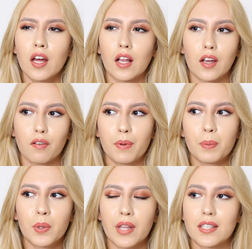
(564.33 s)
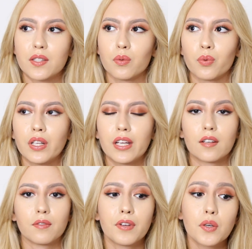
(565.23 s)
a lot of people that's really
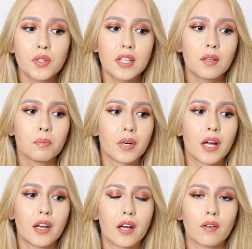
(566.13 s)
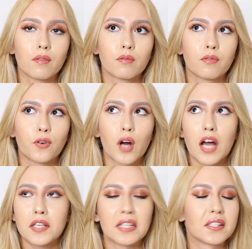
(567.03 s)
confusing but for
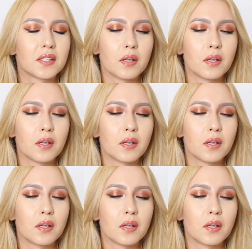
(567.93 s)
us it,